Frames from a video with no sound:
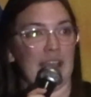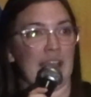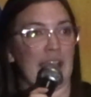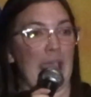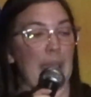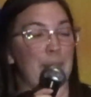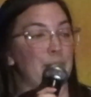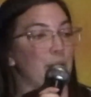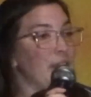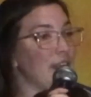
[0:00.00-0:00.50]

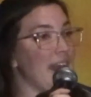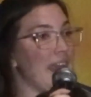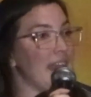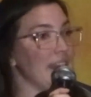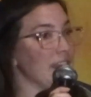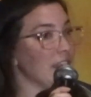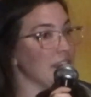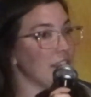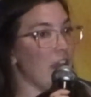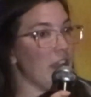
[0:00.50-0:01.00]
I put
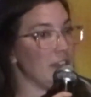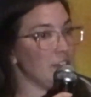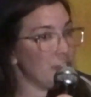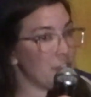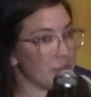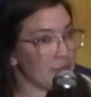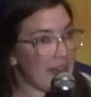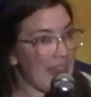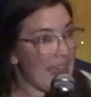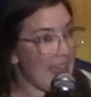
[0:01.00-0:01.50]
on the
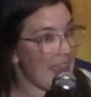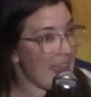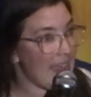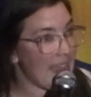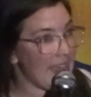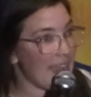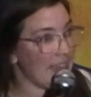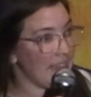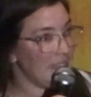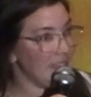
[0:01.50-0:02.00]

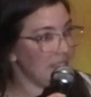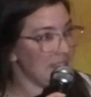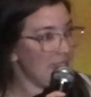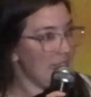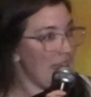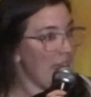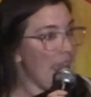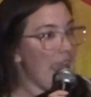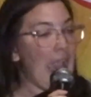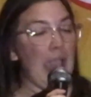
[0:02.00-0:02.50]
lingerie,
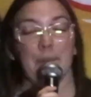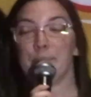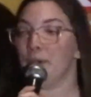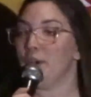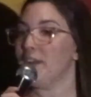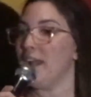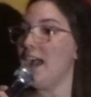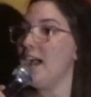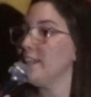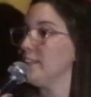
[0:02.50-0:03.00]
I
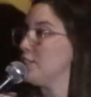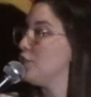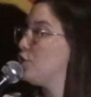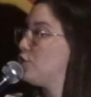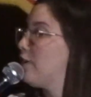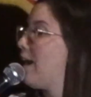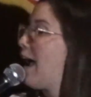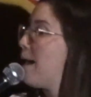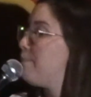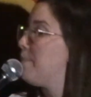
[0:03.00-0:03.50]
put on the
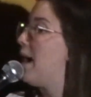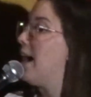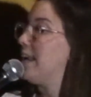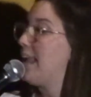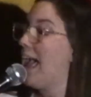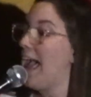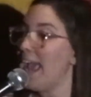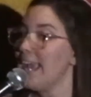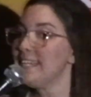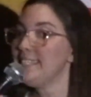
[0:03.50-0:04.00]
strap-on.
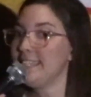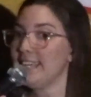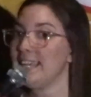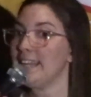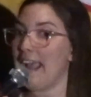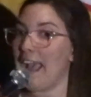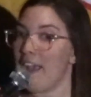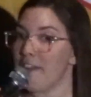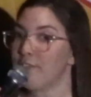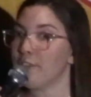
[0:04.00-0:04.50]
I
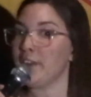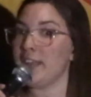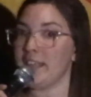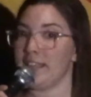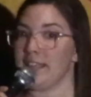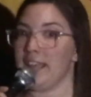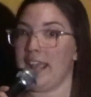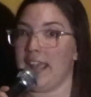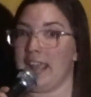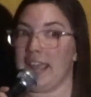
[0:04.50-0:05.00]
did
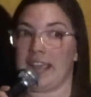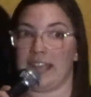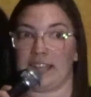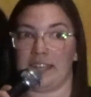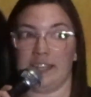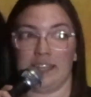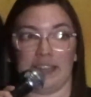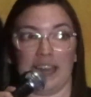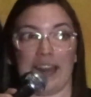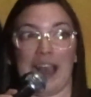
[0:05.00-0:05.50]
everything
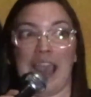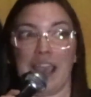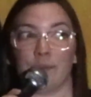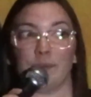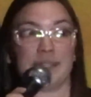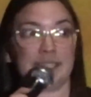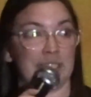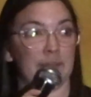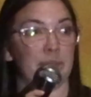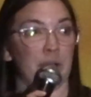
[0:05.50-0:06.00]
that
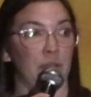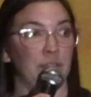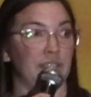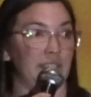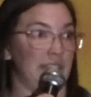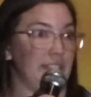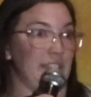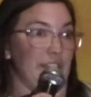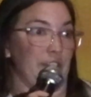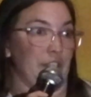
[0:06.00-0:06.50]
I was
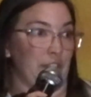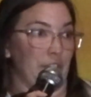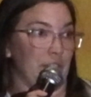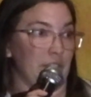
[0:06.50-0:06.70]
supposed to do.